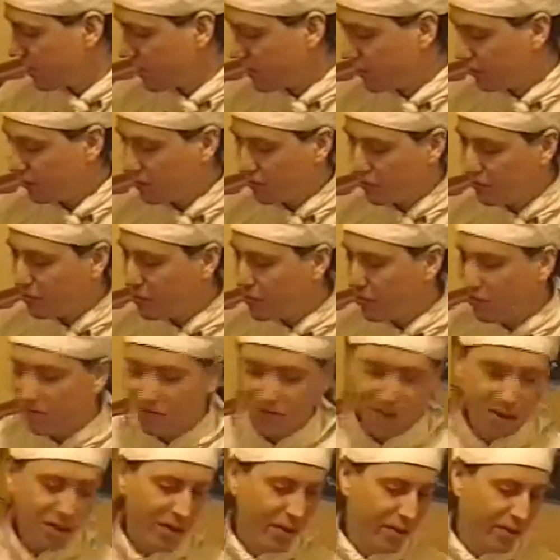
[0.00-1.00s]
rather
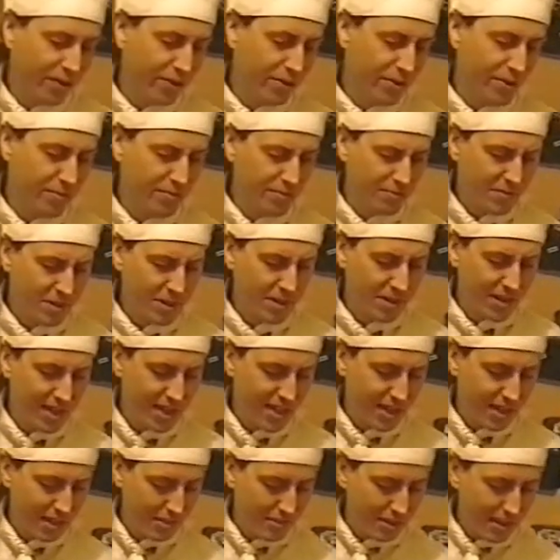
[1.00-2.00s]
than cook it in the pan,
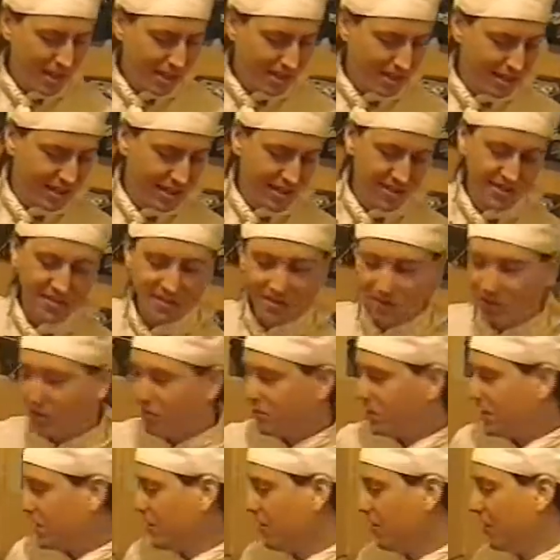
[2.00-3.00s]
because obviously only
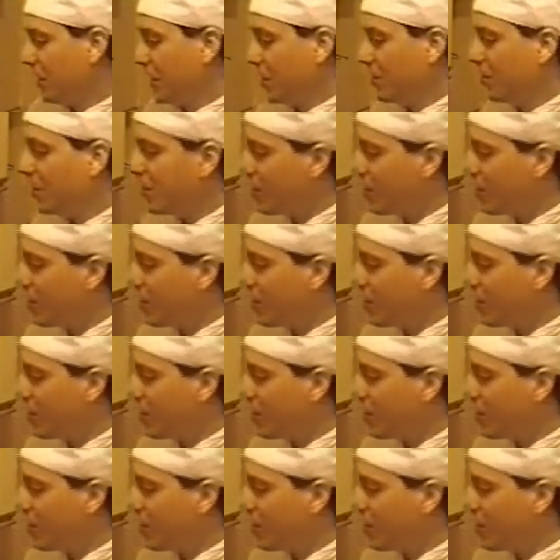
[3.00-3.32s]
the